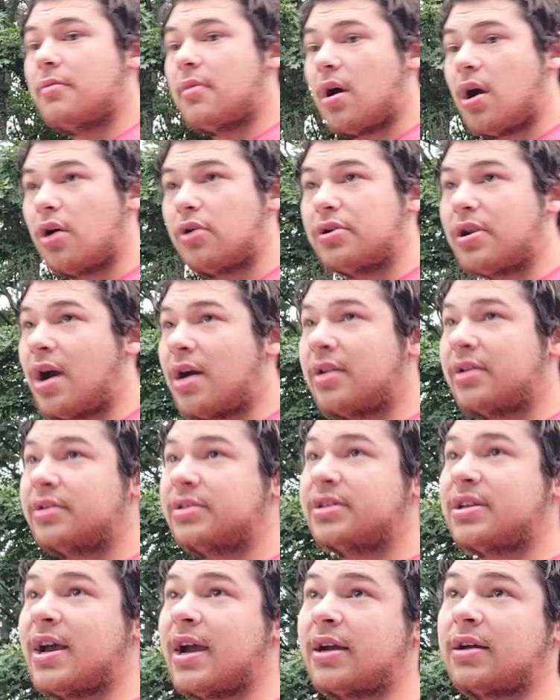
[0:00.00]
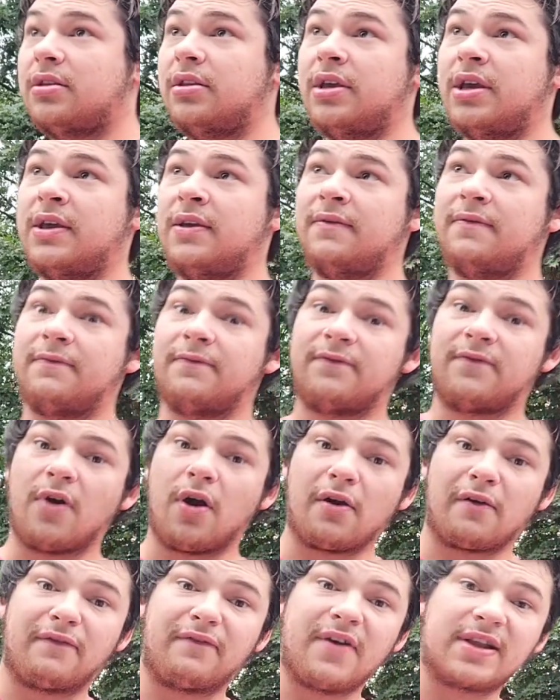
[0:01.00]
are not exactly
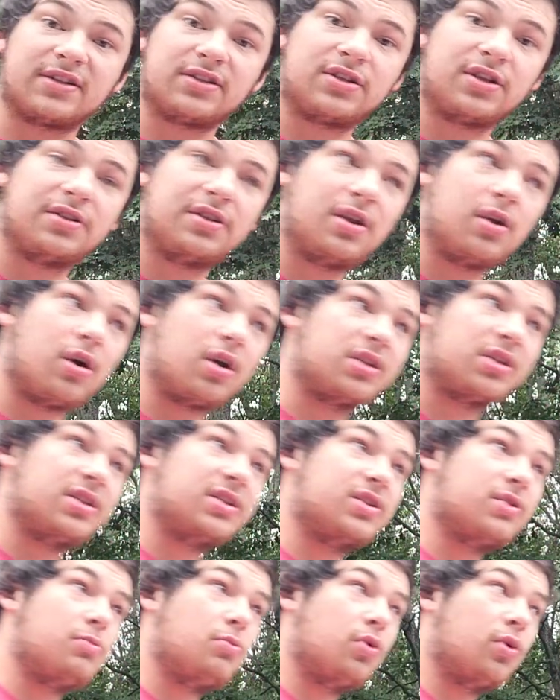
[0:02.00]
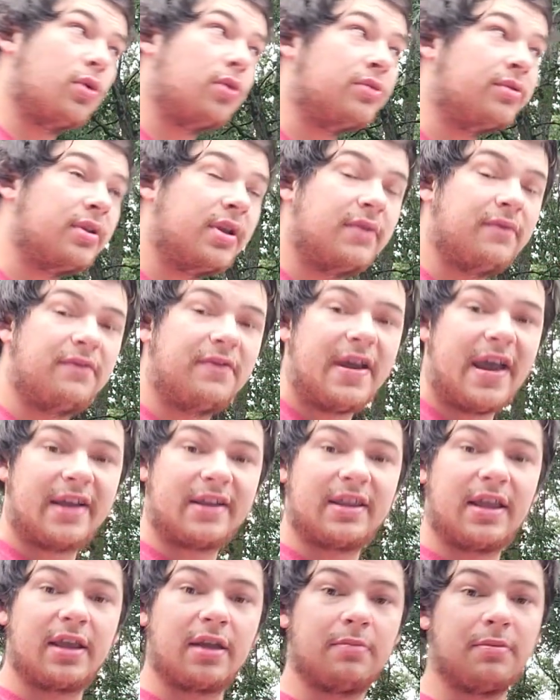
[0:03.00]
far-fetched in the autism world. In fact,
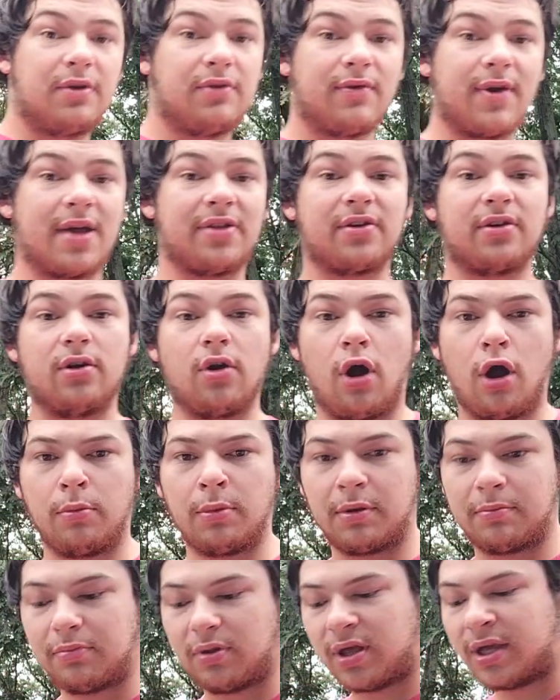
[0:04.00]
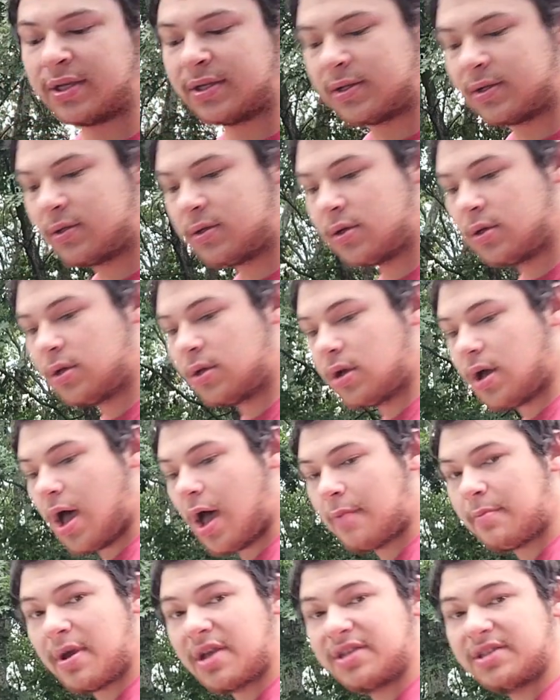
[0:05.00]
they can be rather commonplace. I
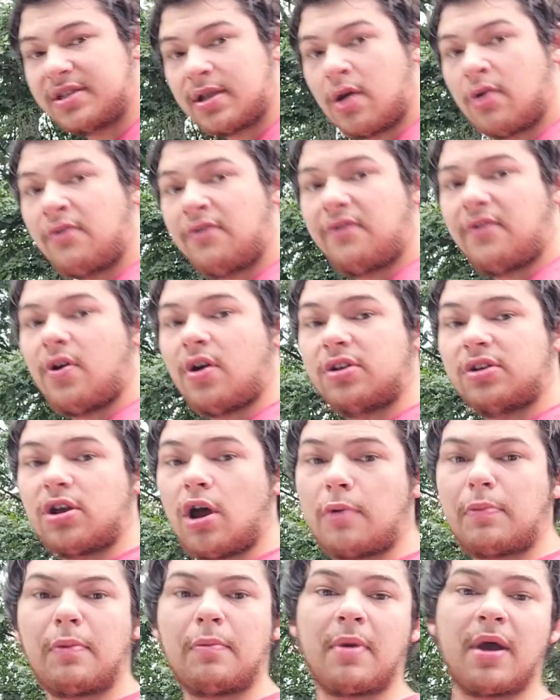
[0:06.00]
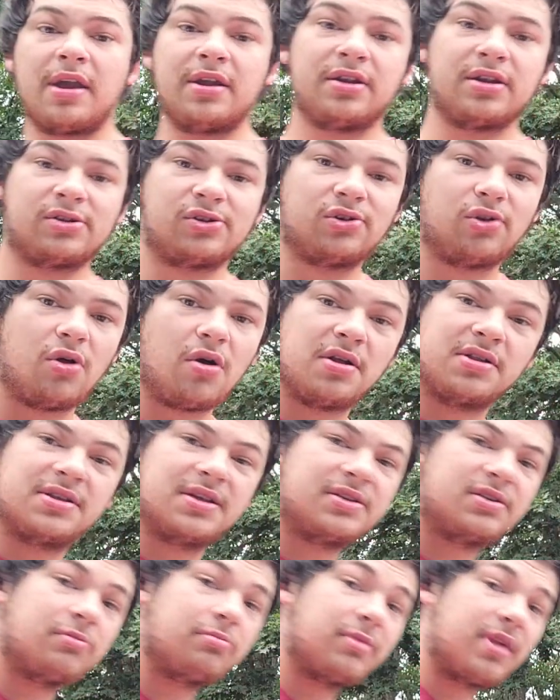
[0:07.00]
myself, on top of my initial
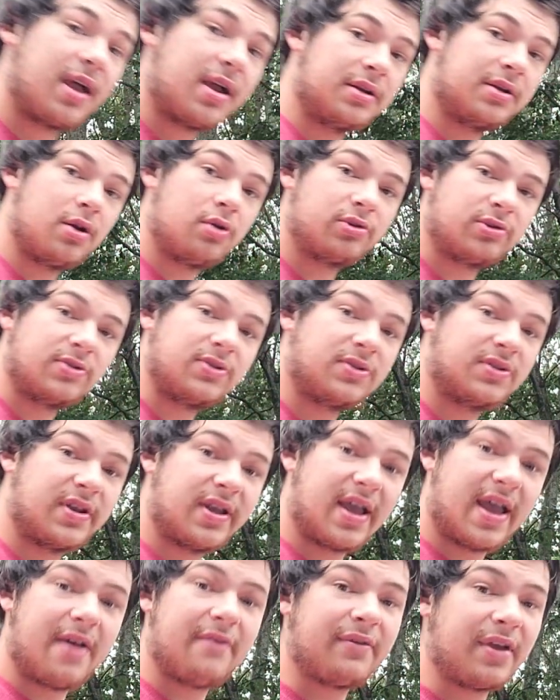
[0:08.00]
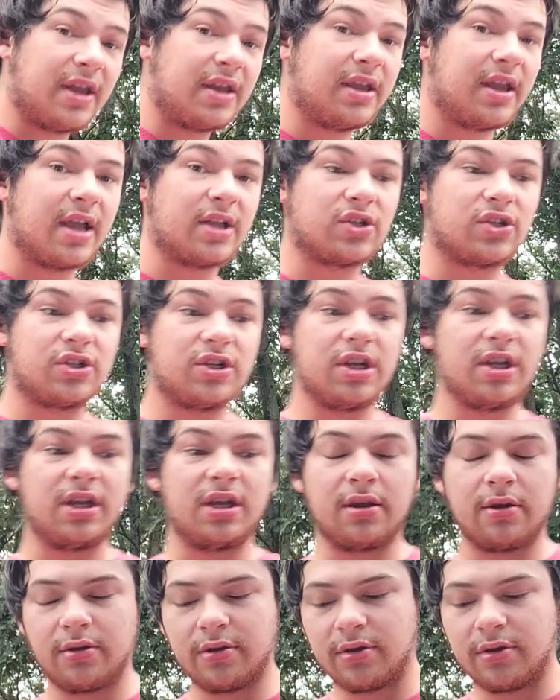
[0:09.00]
autism diagnosis, have ADHD.